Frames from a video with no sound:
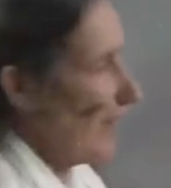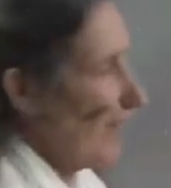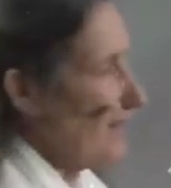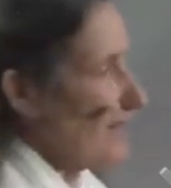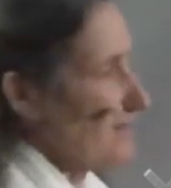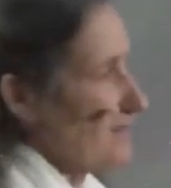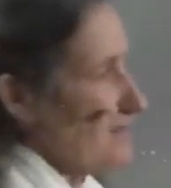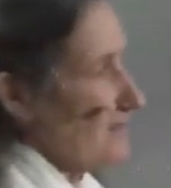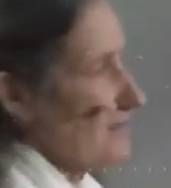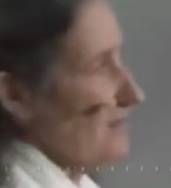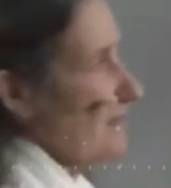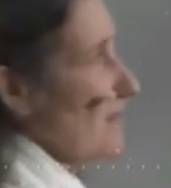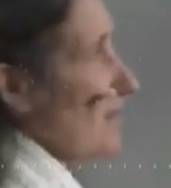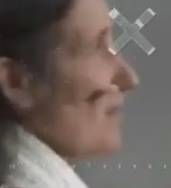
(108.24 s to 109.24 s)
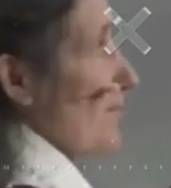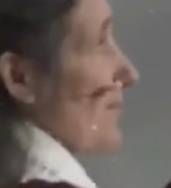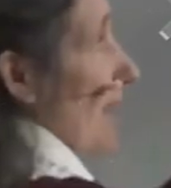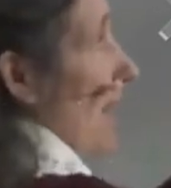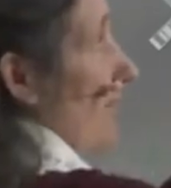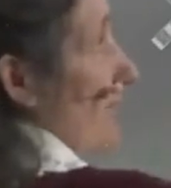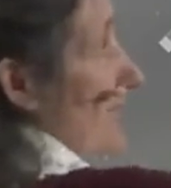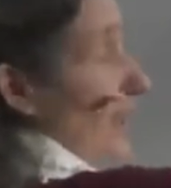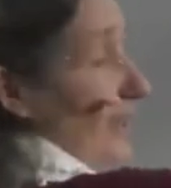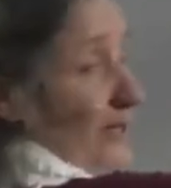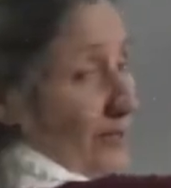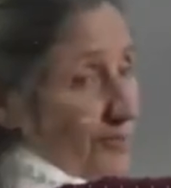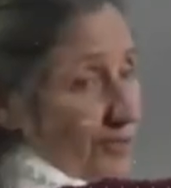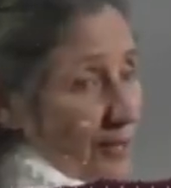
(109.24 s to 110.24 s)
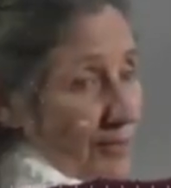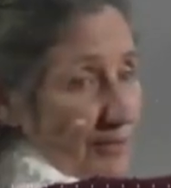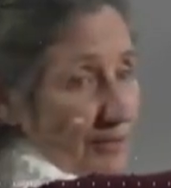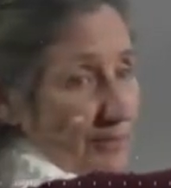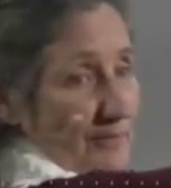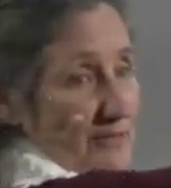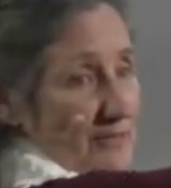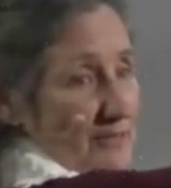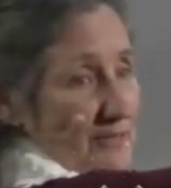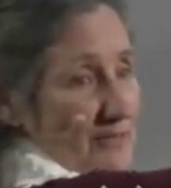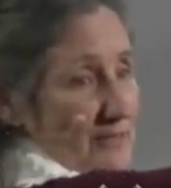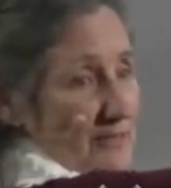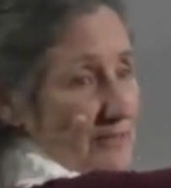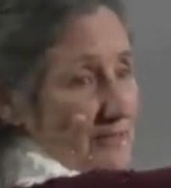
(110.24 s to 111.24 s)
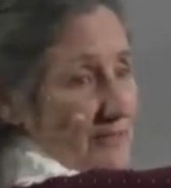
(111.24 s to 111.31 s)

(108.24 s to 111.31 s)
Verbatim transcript: has pancreatic problems,